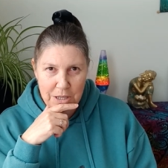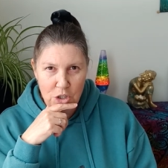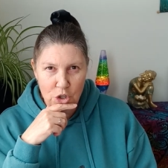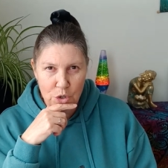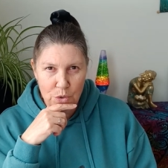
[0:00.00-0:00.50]

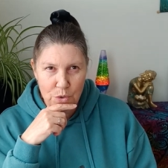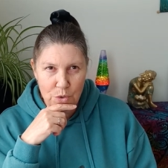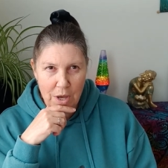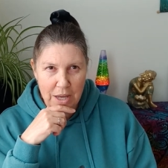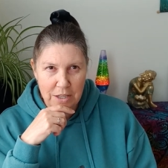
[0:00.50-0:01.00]

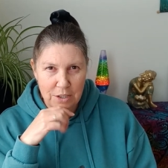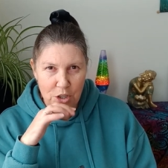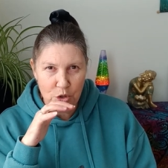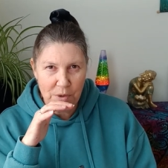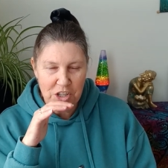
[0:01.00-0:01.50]
into a
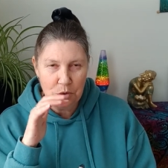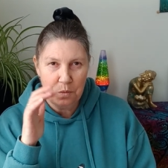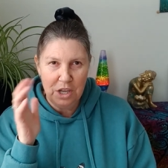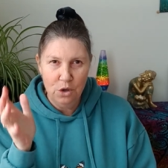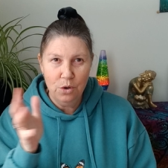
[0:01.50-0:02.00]
situation
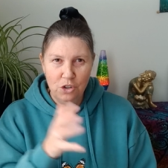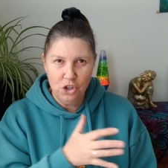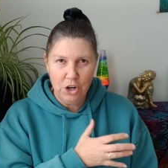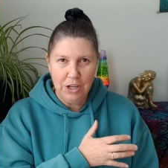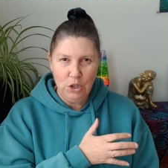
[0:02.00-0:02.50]
where you can
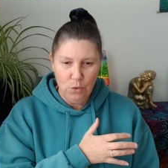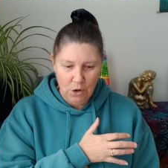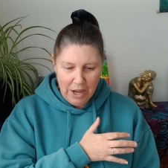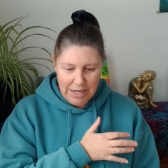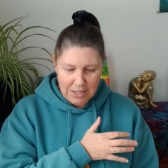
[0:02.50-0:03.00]
shine your
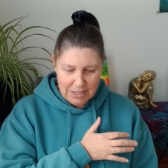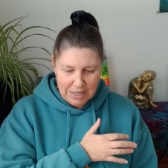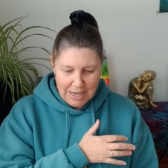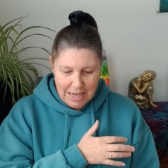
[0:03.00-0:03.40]
light